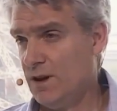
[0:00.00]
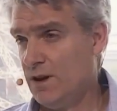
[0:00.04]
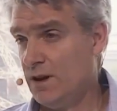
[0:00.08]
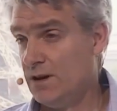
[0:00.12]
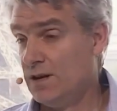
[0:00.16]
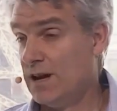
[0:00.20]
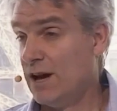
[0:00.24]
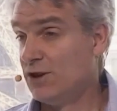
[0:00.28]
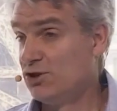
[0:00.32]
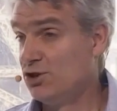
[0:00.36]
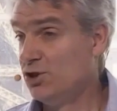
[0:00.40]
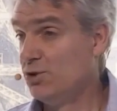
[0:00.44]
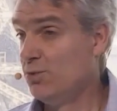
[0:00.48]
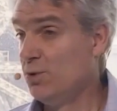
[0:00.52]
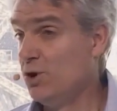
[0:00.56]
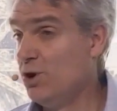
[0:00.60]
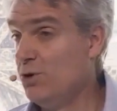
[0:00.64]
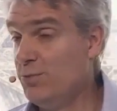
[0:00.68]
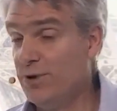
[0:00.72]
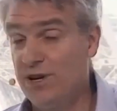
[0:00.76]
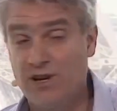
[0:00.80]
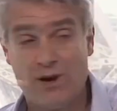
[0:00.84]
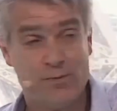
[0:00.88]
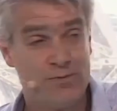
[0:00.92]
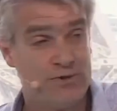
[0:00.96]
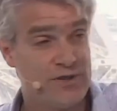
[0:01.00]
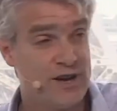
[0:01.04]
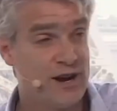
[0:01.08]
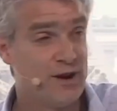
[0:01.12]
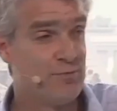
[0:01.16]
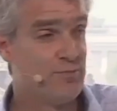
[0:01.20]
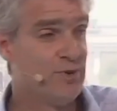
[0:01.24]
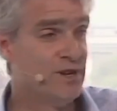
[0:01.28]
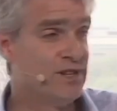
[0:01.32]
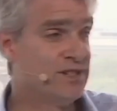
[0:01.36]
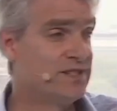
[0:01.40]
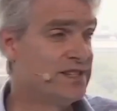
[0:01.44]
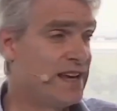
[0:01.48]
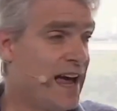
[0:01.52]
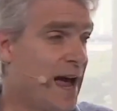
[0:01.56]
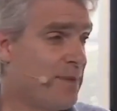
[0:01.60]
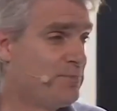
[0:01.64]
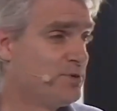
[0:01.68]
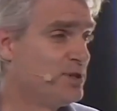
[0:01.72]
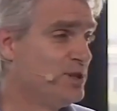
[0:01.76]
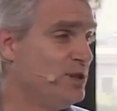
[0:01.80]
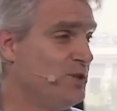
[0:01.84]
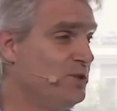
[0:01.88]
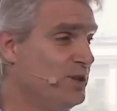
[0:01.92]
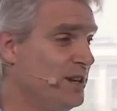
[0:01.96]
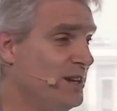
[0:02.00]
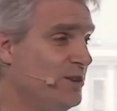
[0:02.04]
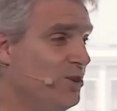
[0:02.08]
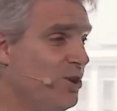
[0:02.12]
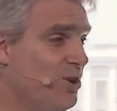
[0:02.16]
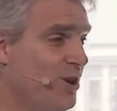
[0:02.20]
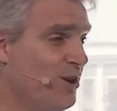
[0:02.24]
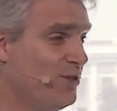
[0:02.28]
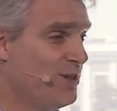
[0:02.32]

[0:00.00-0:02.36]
Now, should we all become therapists? Absolutely not.